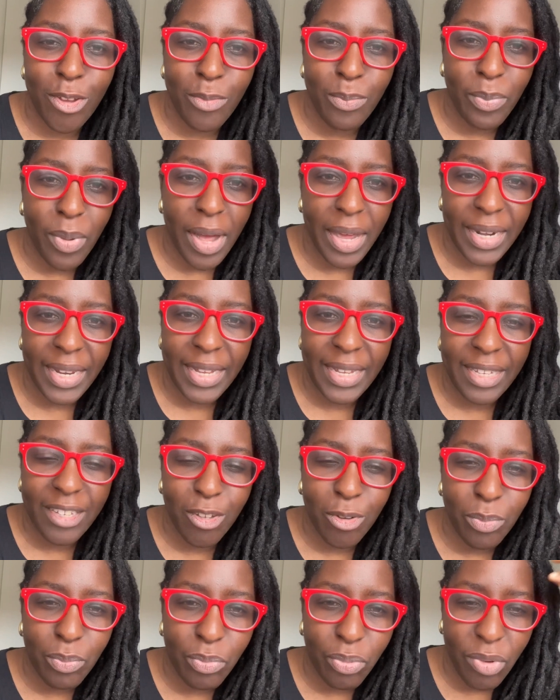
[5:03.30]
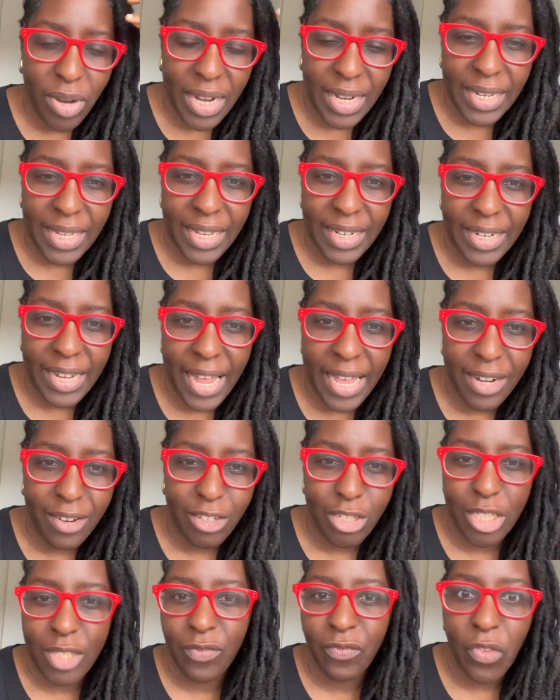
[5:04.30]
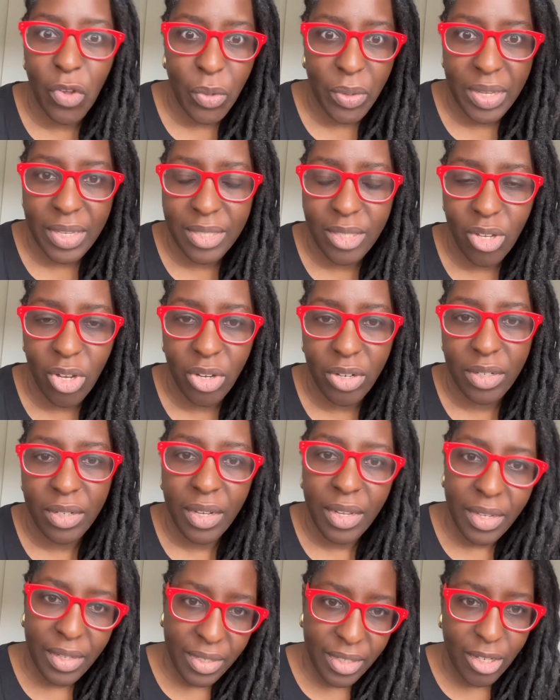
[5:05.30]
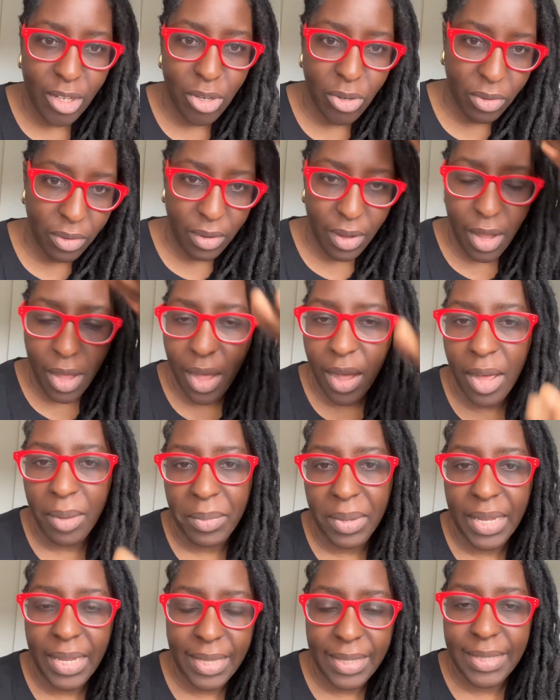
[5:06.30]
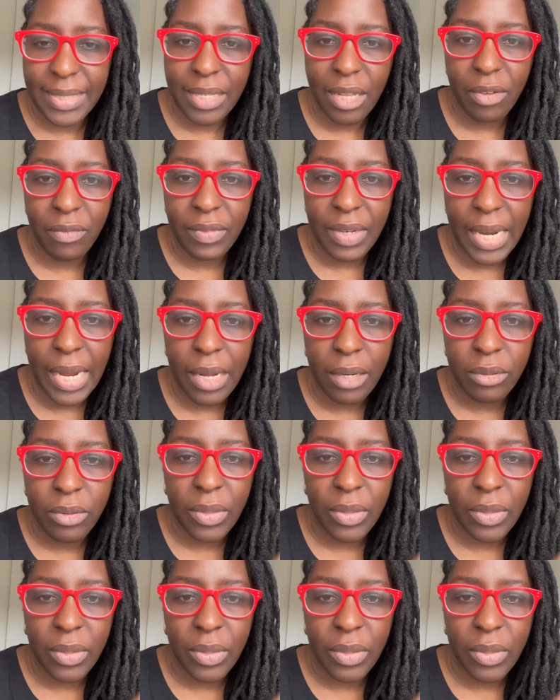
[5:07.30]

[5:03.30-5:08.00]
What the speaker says: brain can kind of just focus on, calming itself down.